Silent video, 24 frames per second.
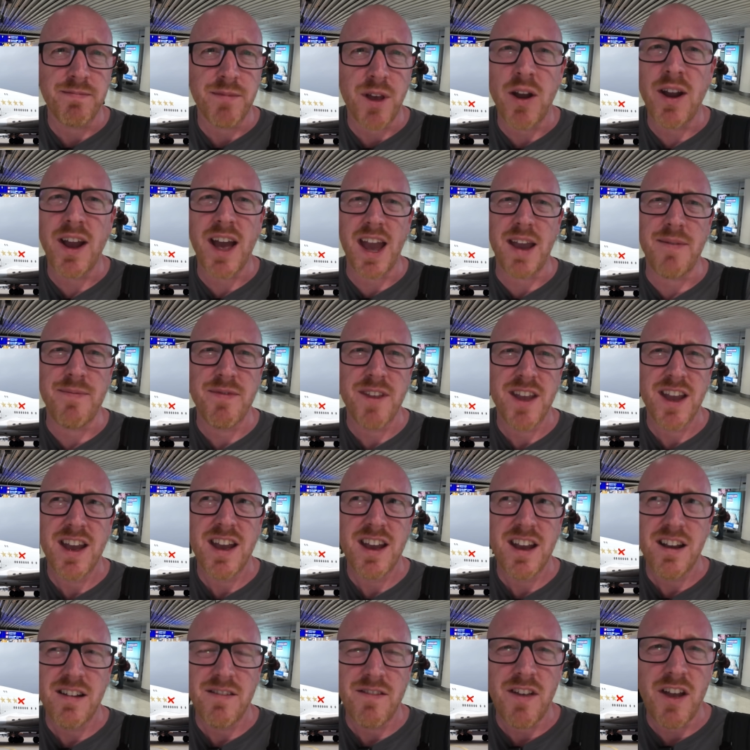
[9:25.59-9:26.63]
Okay,
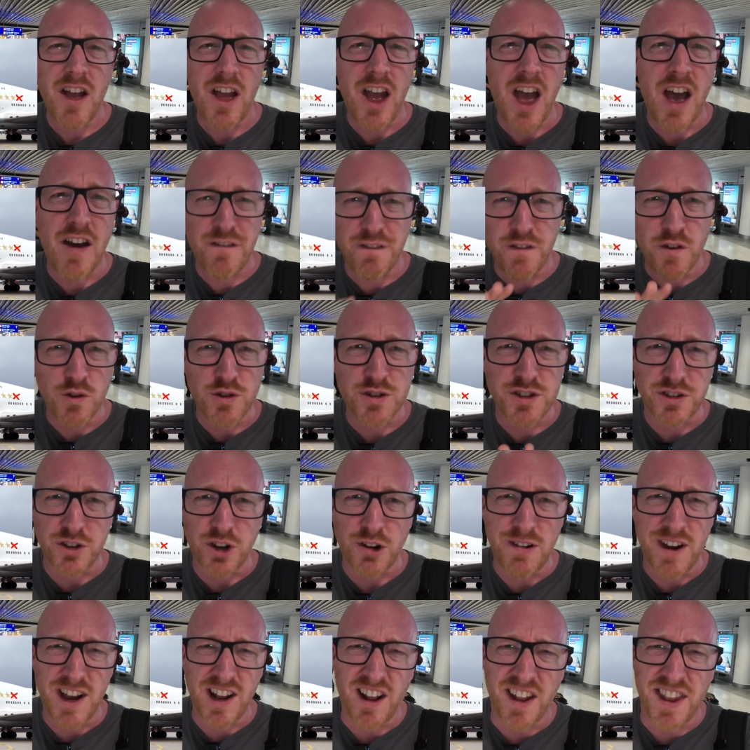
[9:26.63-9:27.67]
a
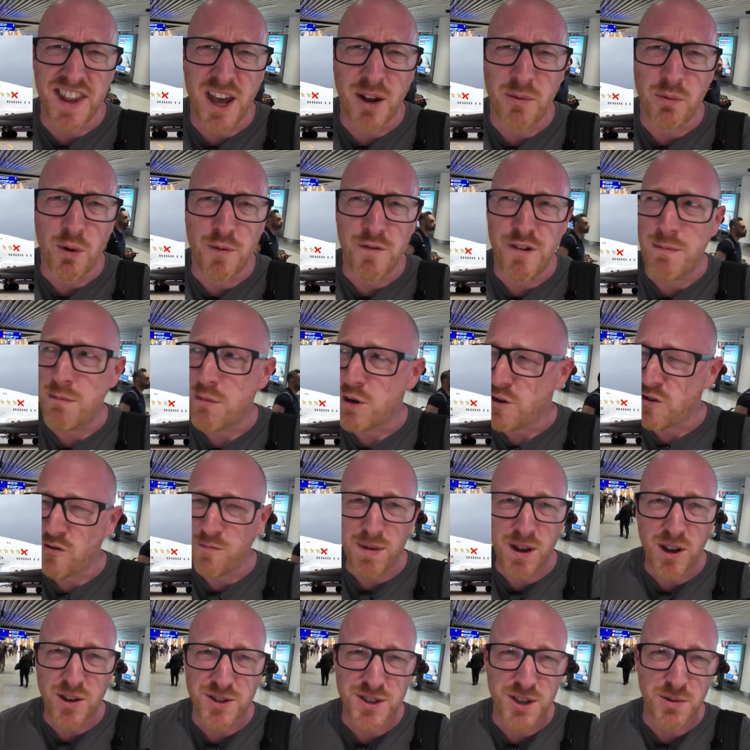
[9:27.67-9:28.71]
4-star airline. They had one removed
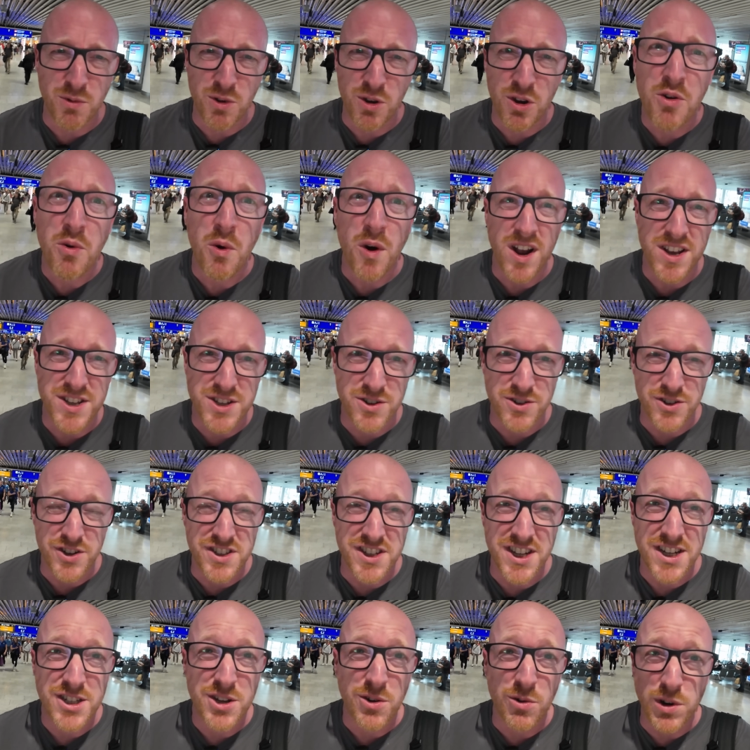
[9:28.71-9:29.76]
because they weren't quite as good as
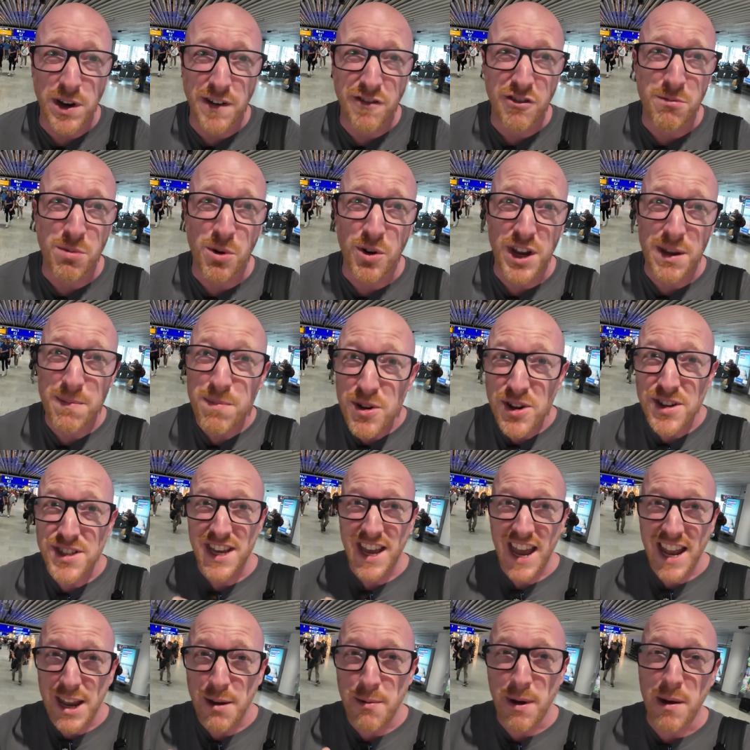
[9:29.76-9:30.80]
they told everybody. But
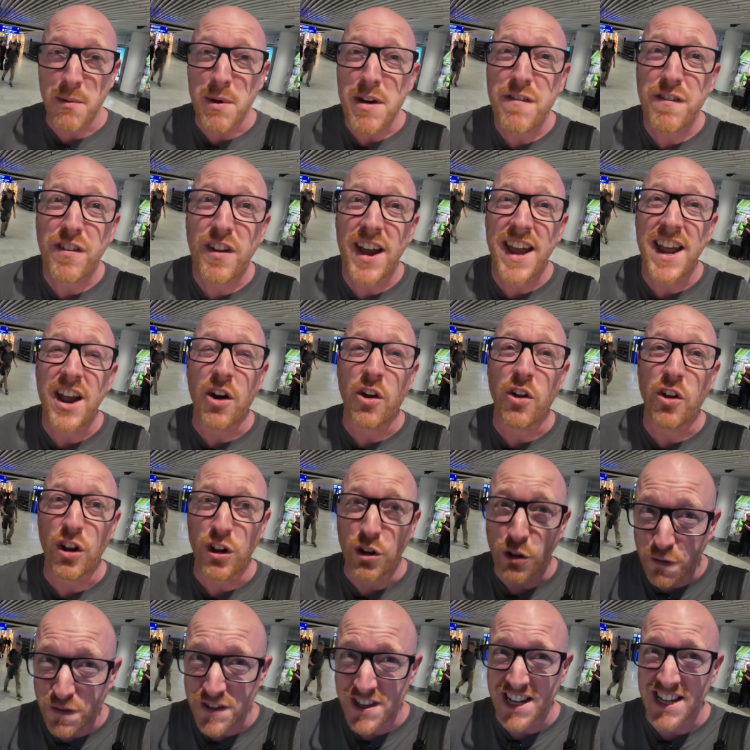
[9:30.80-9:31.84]
anyway, we're flying on
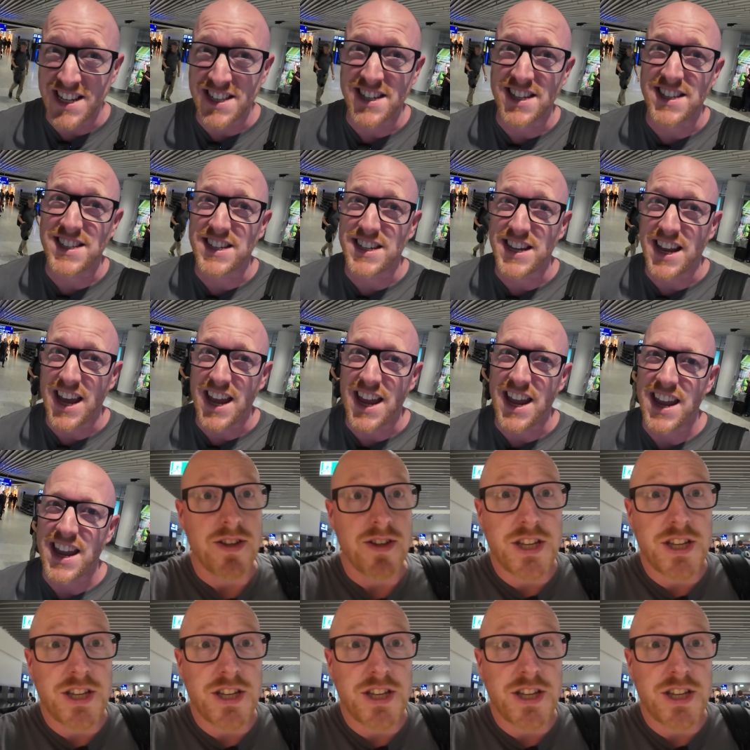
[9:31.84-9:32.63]
Lufthansa today.